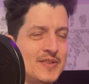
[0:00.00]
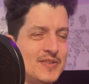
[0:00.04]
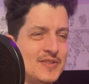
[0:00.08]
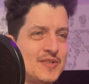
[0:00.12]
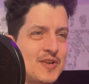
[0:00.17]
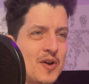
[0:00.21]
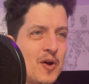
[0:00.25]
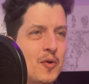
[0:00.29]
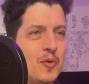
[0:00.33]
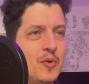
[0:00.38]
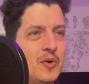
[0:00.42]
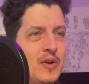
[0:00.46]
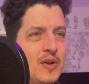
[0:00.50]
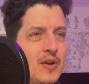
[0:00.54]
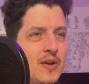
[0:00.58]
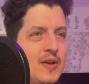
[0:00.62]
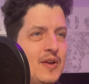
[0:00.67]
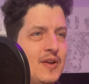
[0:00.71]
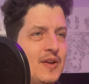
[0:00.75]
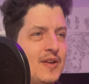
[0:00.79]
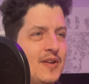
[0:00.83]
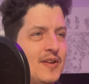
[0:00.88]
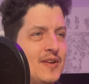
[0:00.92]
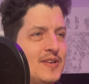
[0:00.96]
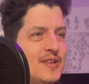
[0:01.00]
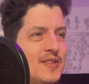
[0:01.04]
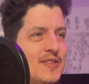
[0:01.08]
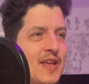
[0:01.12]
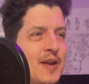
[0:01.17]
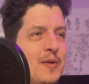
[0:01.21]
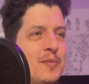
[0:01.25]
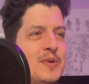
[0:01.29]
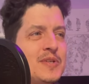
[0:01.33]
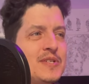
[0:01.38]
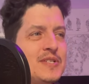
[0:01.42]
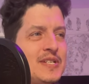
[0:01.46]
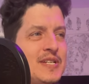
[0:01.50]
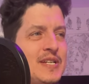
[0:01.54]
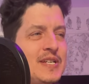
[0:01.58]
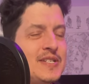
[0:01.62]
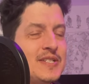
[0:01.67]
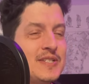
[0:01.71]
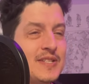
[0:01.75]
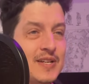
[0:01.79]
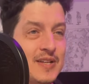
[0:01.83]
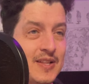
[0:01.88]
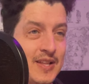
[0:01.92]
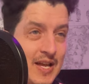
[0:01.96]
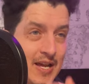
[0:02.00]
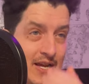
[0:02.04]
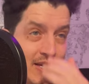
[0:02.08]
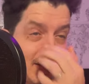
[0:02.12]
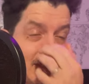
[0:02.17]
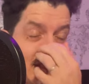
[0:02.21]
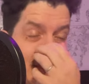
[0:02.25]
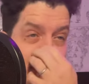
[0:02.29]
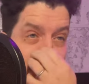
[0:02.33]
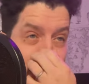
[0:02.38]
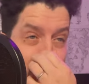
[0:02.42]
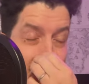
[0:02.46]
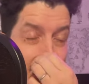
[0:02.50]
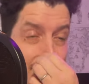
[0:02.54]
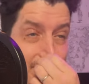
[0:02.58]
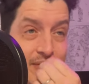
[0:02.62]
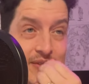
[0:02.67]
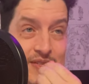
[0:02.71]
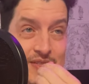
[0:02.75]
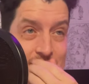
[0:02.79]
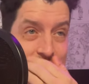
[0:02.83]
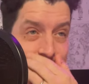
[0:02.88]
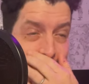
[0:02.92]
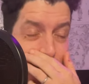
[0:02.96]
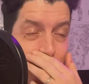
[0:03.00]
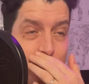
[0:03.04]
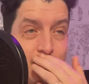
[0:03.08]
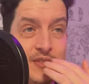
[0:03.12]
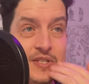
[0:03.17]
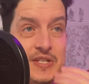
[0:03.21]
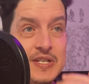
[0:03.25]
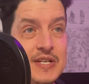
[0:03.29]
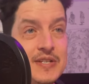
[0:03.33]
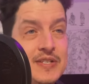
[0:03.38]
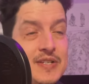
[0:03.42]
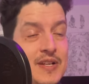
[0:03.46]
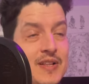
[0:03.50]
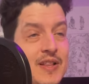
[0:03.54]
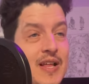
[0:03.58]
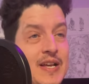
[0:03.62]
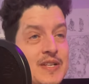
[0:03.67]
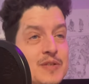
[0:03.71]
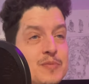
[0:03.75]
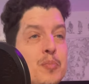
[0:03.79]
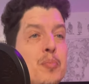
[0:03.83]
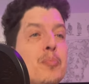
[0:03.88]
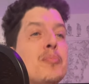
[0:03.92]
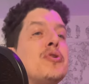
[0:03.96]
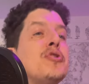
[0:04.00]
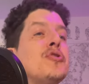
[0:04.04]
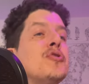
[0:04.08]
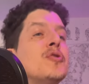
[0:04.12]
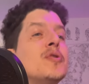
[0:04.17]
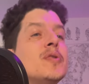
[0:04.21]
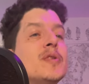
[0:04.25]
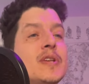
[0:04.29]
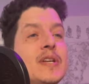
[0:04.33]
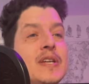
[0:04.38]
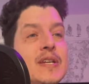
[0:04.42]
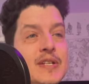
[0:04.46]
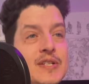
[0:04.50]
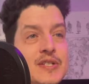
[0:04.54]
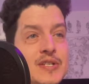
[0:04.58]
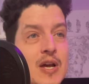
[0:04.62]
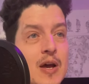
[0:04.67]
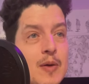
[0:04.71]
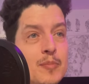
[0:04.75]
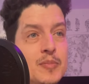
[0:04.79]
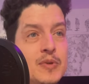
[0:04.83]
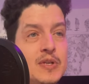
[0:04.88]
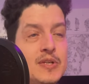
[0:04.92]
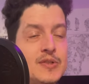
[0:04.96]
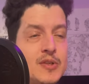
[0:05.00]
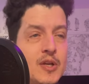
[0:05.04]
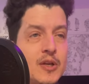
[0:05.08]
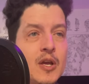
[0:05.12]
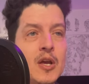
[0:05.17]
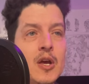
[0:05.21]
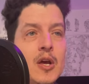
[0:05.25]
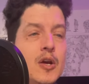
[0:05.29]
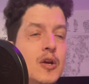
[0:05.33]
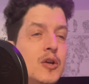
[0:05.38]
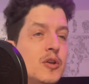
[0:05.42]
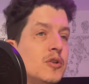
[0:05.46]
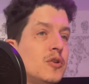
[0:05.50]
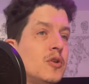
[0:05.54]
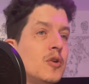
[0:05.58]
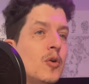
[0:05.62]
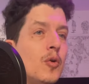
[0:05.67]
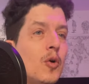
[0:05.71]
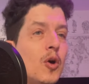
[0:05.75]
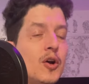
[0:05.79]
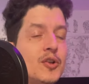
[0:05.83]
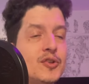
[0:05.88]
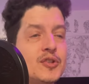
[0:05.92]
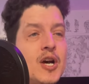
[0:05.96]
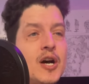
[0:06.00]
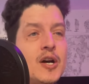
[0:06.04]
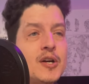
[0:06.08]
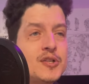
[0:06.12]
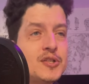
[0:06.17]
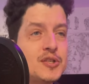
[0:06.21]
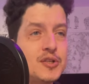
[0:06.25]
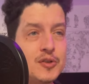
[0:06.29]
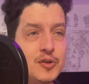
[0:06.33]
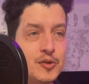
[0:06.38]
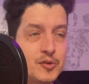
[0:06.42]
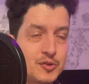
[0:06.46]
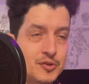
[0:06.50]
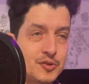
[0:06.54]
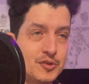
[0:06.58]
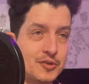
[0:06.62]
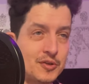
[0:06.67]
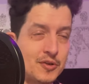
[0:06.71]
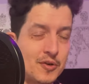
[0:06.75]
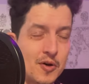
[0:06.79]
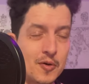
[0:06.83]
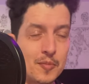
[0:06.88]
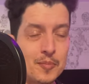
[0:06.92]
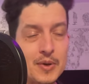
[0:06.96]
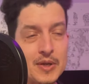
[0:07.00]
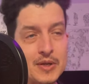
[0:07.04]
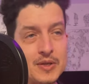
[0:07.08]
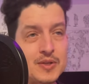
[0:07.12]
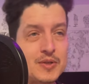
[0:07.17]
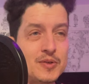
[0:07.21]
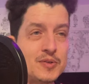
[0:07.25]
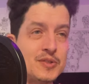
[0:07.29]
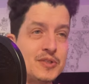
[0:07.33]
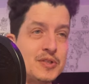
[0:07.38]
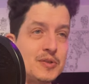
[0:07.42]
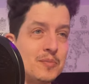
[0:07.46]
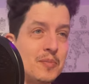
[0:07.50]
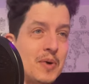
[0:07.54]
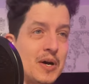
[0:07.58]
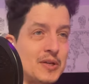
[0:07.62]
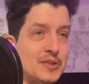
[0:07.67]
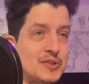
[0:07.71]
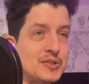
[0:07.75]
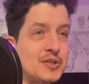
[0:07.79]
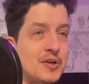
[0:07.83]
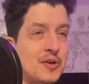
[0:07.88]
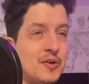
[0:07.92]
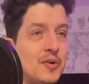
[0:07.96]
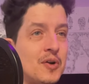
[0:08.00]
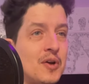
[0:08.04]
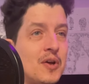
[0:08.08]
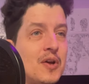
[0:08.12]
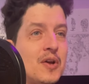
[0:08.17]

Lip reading: So they would teach the class, the Japanese teacher would teach the class purely in Japanese, like, kyō wa takushi no jūgyō o benkyō shimashō,